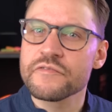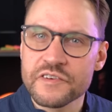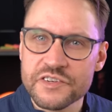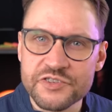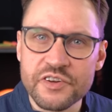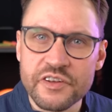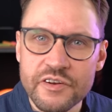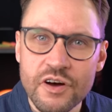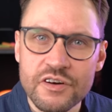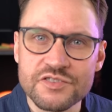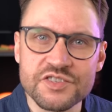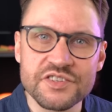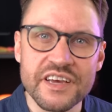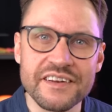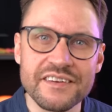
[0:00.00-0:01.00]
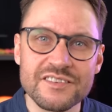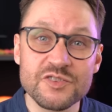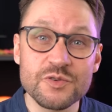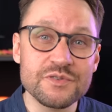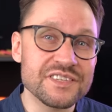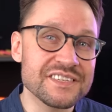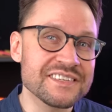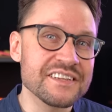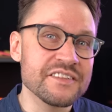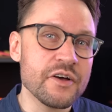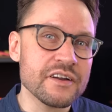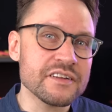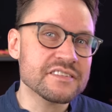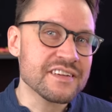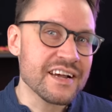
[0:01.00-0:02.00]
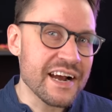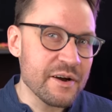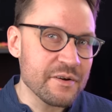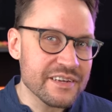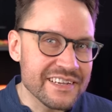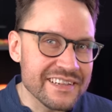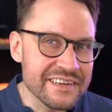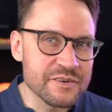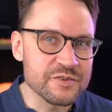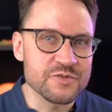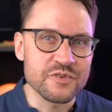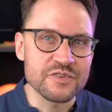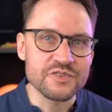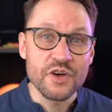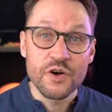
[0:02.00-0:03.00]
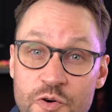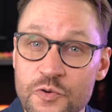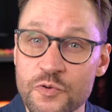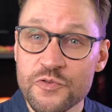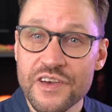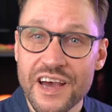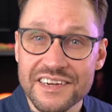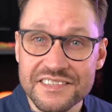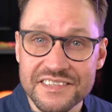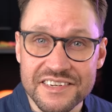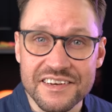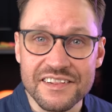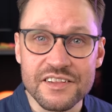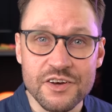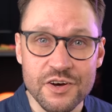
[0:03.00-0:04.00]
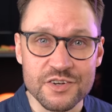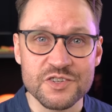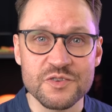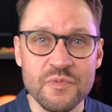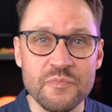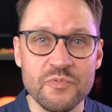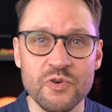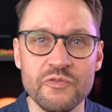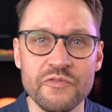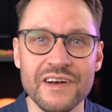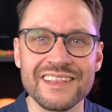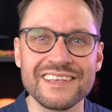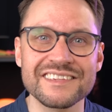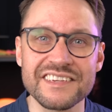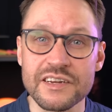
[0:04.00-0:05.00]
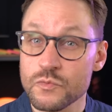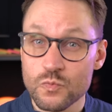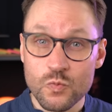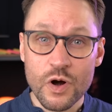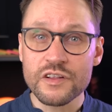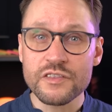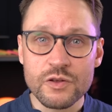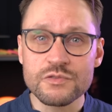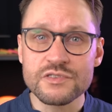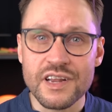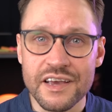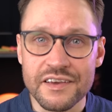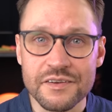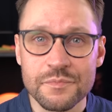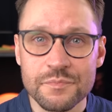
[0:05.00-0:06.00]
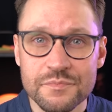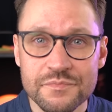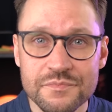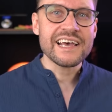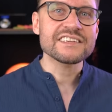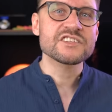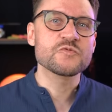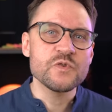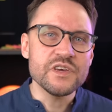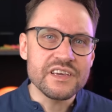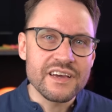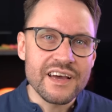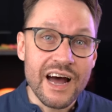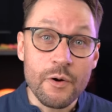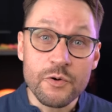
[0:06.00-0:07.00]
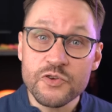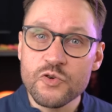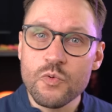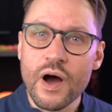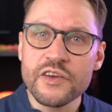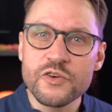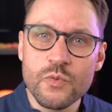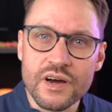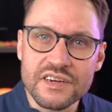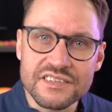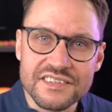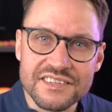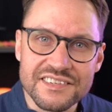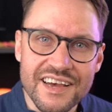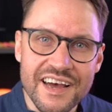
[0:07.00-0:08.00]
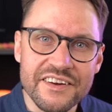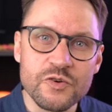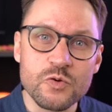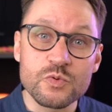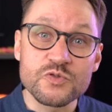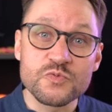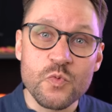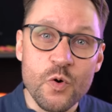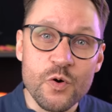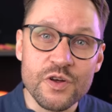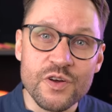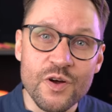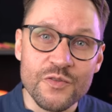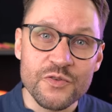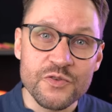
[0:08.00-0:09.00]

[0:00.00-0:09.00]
officially launched yet, so it's still not entirely clear to us who the ideal customer profile is and what it looks like. And last week, our UI UX designer was working on